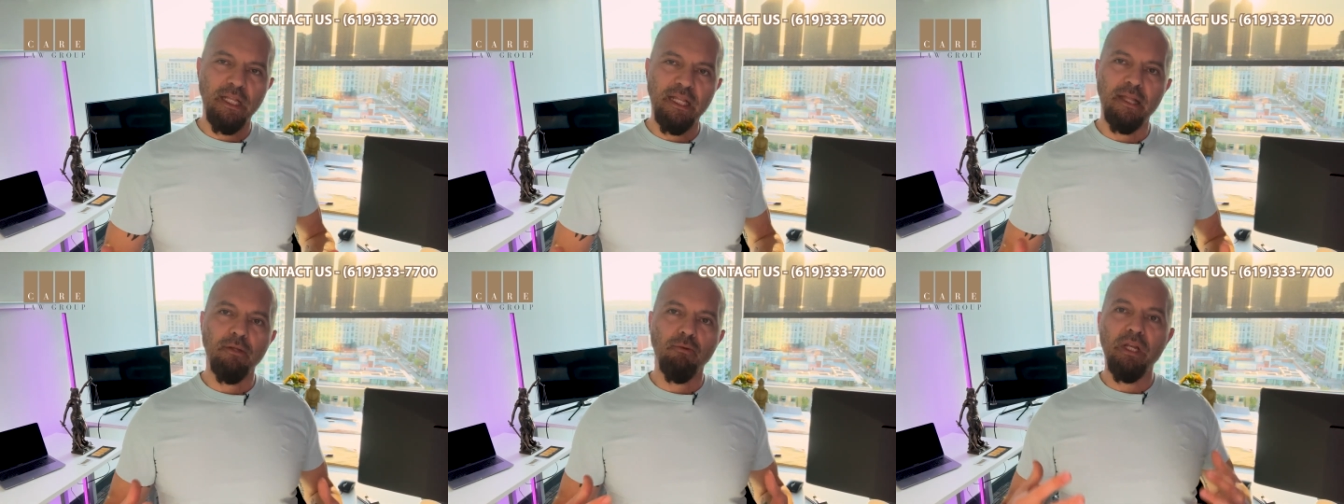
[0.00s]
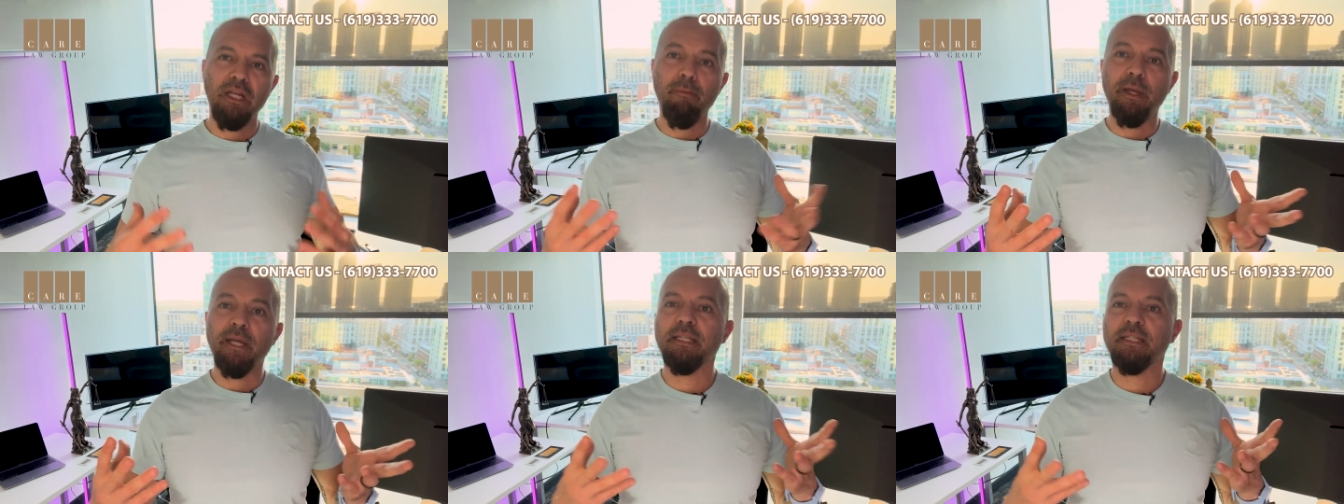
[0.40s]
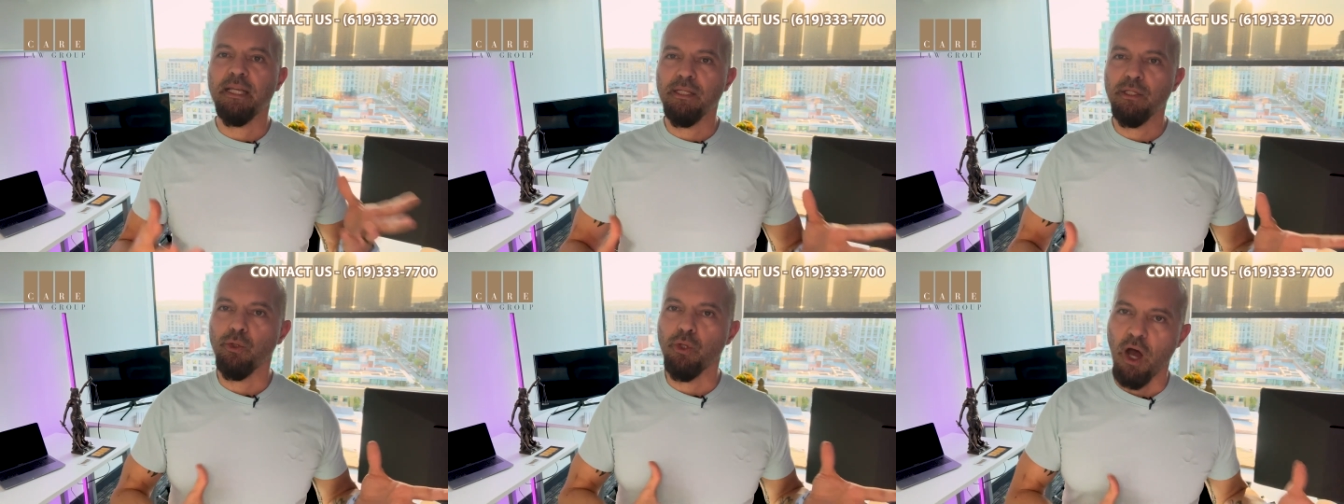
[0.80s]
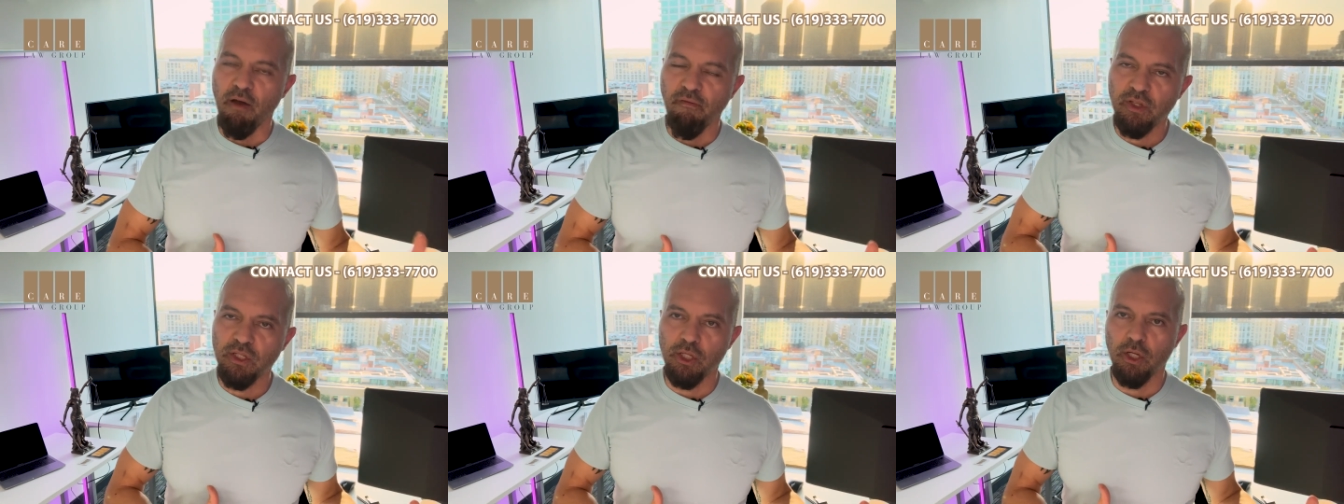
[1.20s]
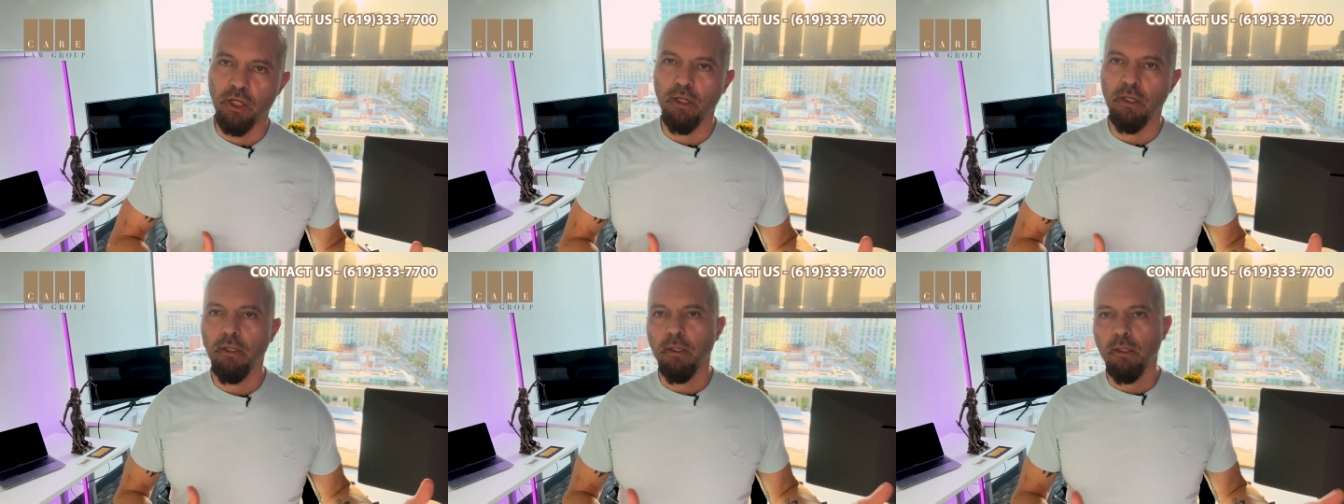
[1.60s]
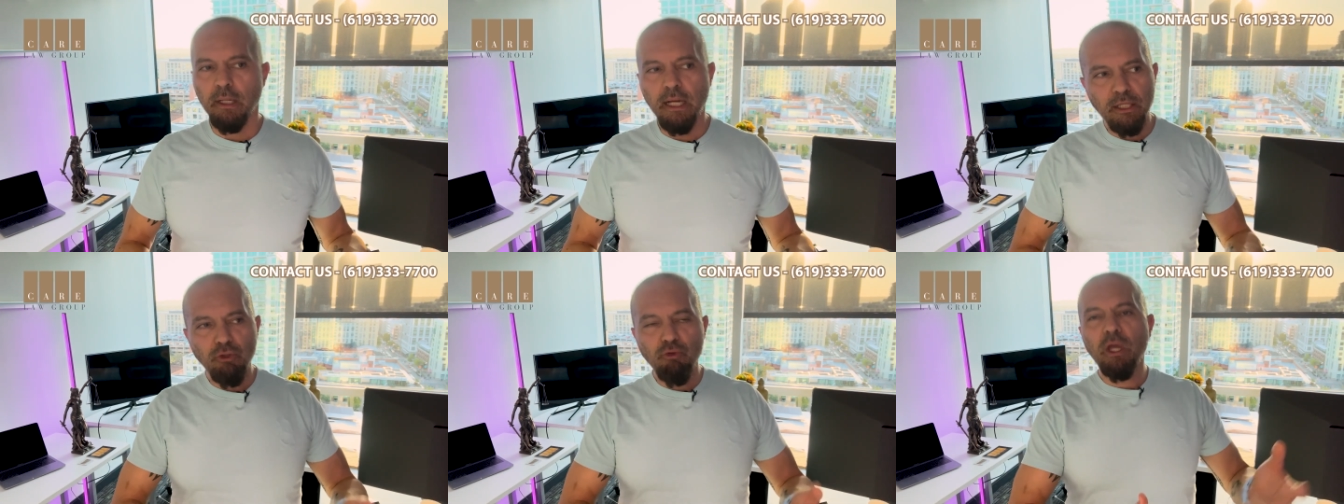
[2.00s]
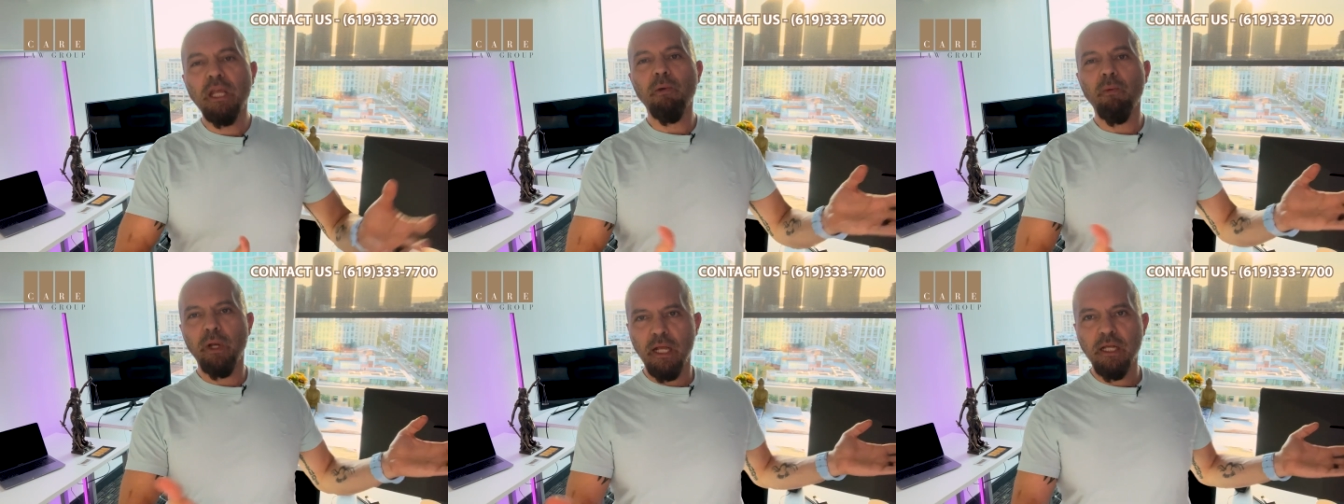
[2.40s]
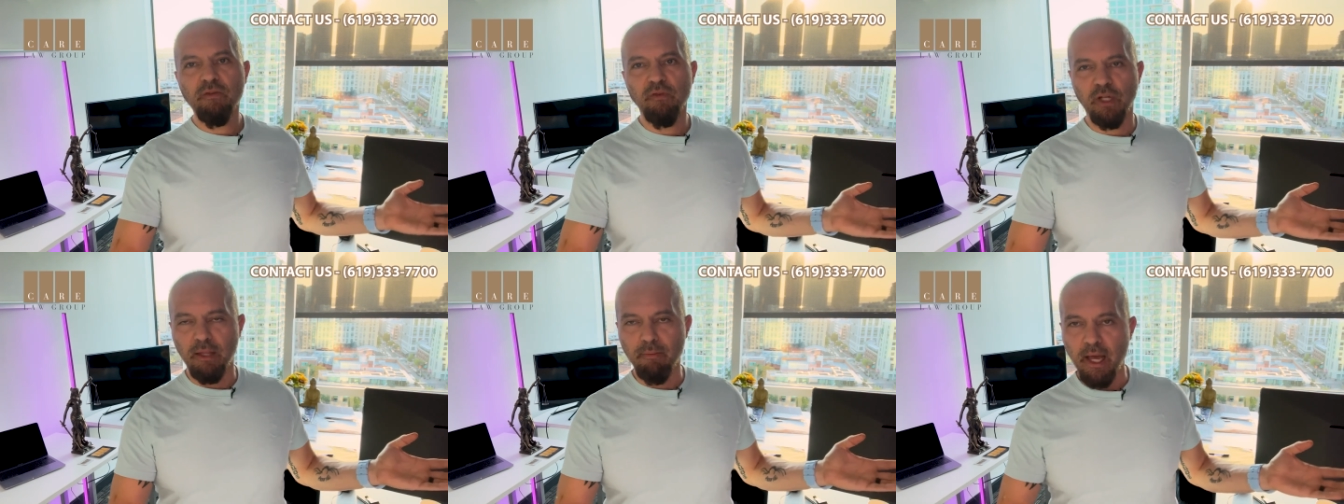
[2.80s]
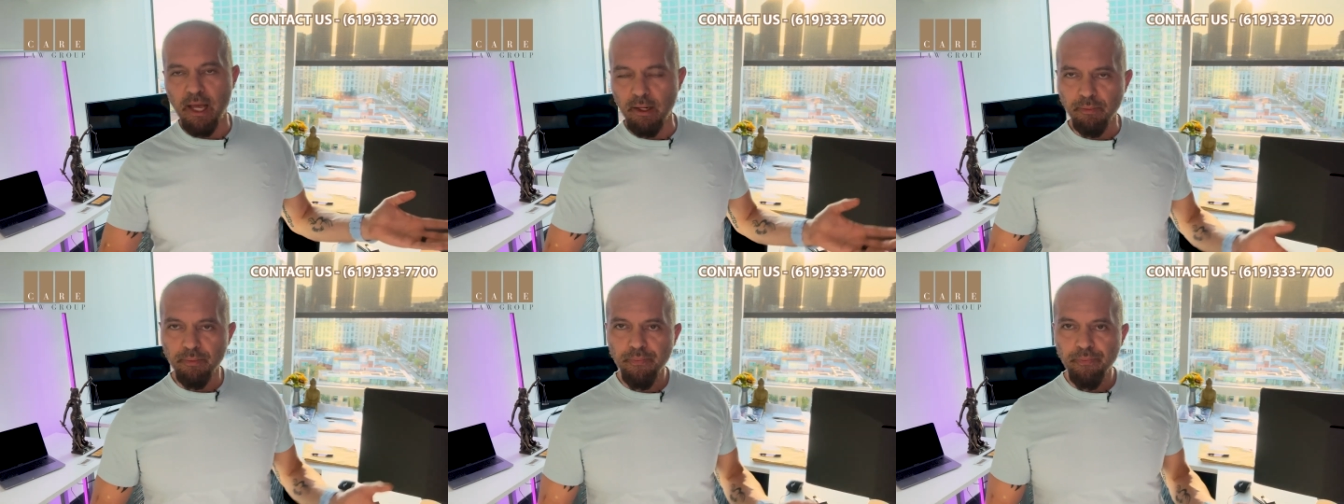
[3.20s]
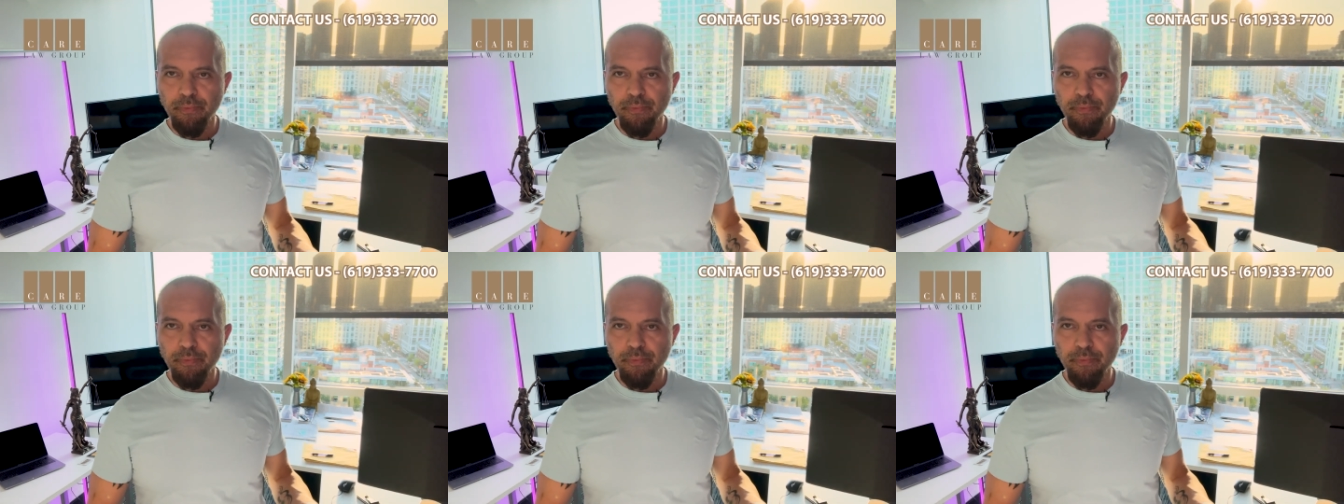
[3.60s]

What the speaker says: that really makes sense to the officer and to anyone else for that matter.